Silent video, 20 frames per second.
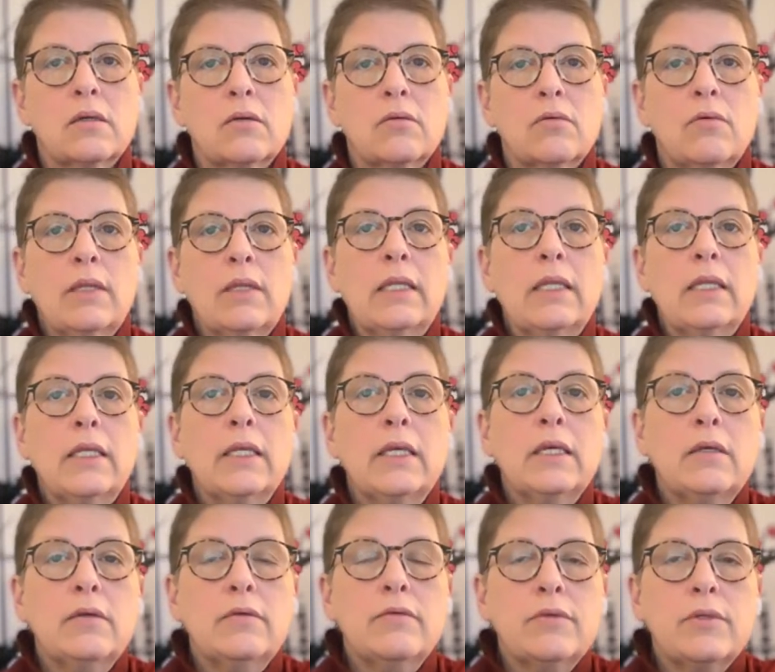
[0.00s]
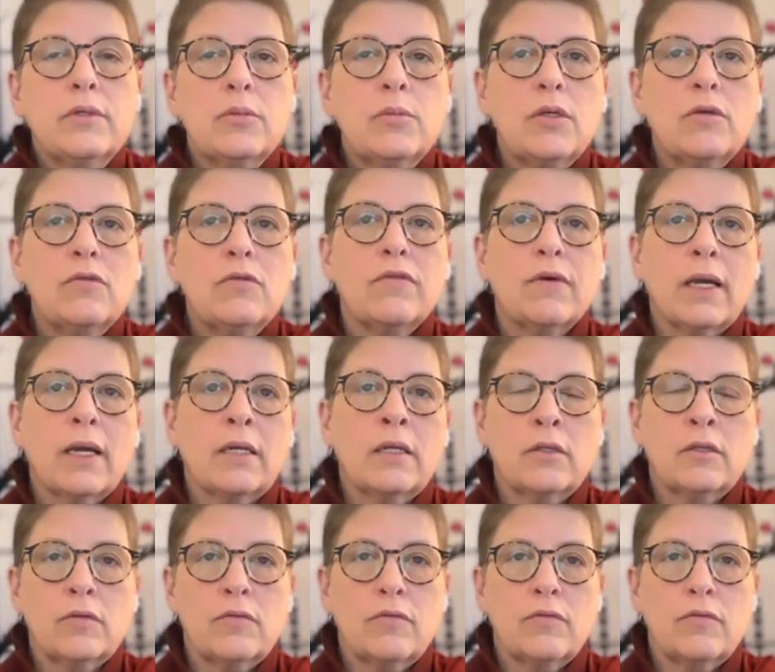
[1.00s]
relieved to be
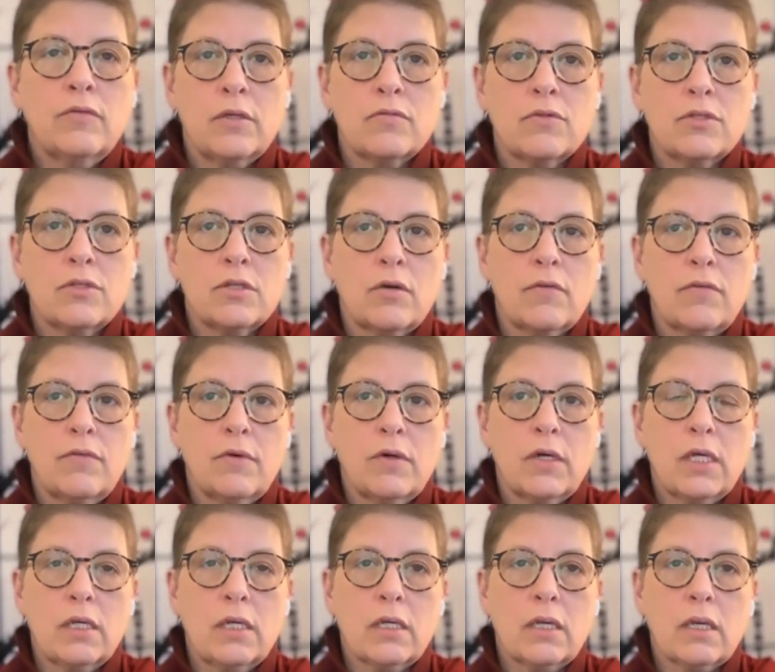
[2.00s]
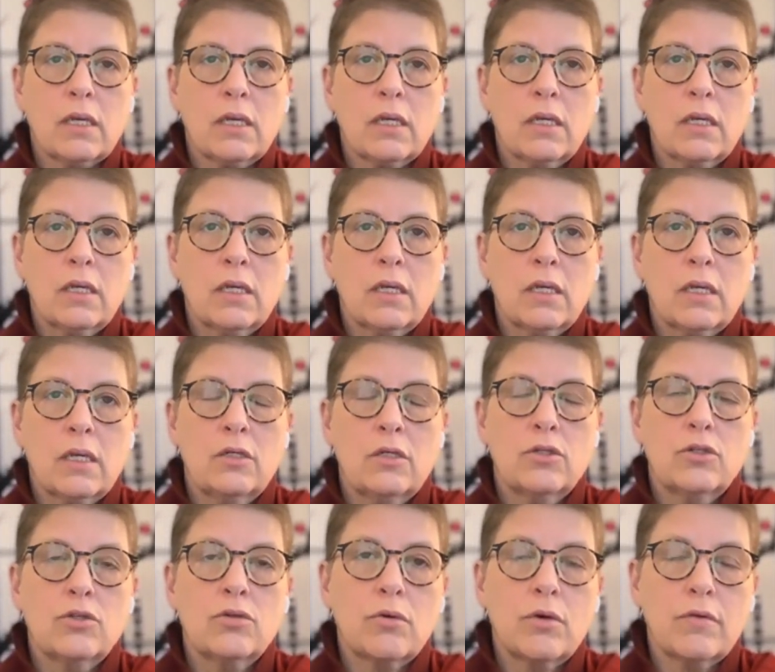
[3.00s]
finally free of suffering
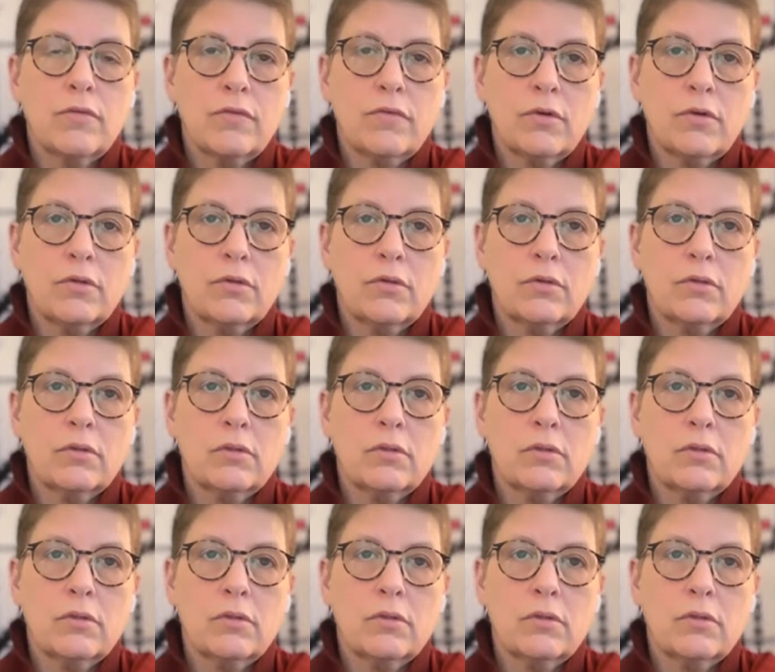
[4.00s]
and joyful.